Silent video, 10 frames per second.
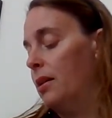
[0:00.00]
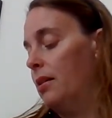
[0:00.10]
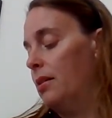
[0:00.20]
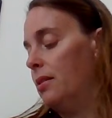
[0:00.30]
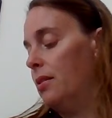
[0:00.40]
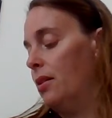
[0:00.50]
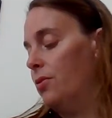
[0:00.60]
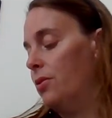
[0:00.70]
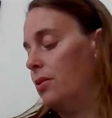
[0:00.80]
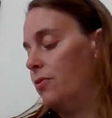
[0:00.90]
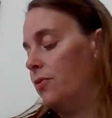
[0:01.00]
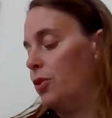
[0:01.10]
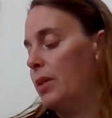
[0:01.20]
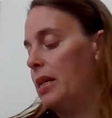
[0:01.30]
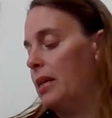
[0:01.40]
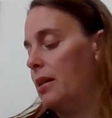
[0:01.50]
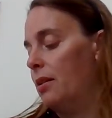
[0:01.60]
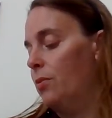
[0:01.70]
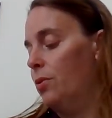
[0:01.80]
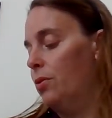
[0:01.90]
Let's go, says First Mate
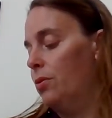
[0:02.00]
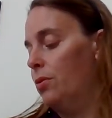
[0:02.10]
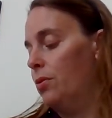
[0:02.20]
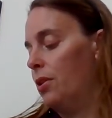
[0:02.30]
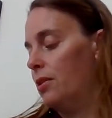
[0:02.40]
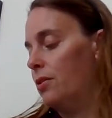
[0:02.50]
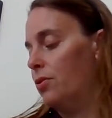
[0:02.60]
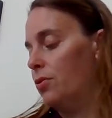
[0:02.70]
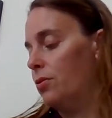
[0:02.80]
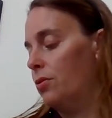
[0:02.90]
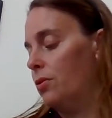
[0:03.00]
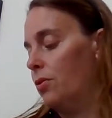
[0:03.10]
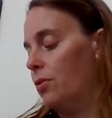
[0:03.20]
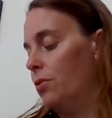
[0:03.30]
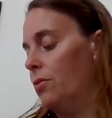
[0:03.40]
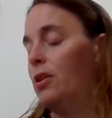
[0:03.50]
Callie. Woohoo, cries the, the crew.